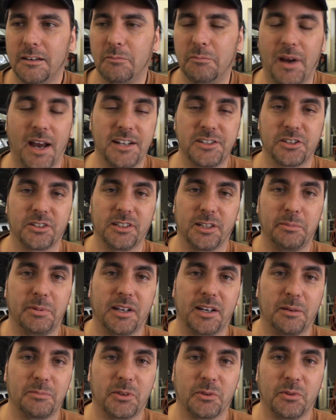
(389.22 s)
magically
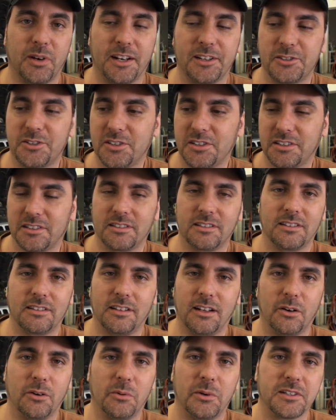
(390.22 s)
pick up the wrench
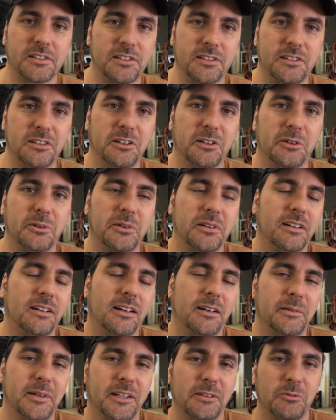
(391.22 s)
and know what to do.
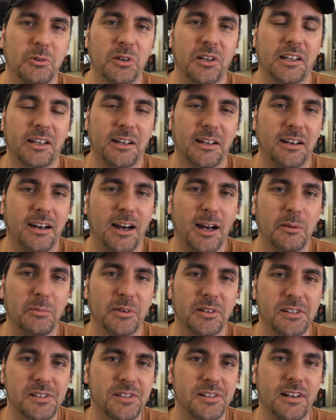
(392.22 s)
I mean, working on a
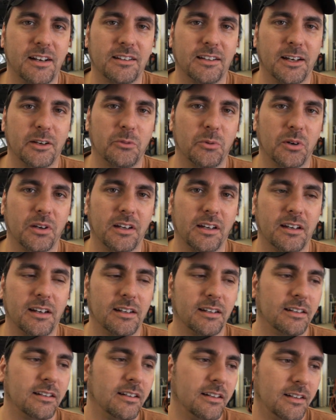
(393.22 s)
hybrid is not like working
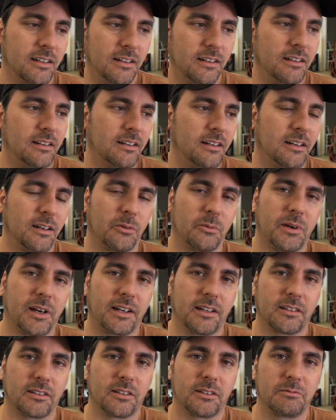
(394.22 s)
on a, a
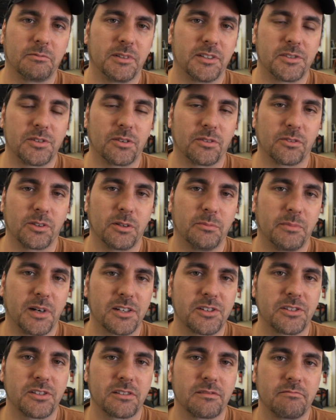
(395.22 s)
regular internal
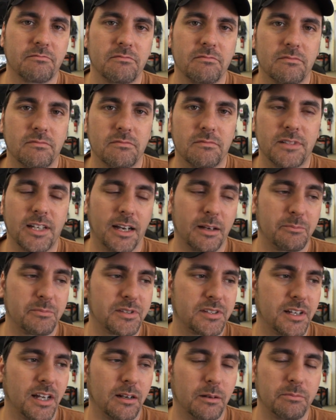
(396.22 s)
combustion type
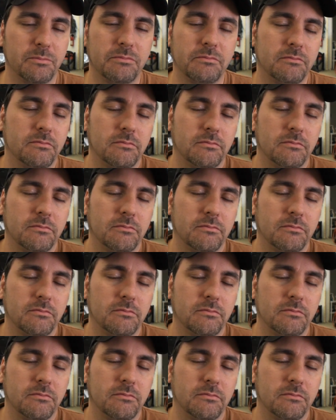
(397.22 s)
setup.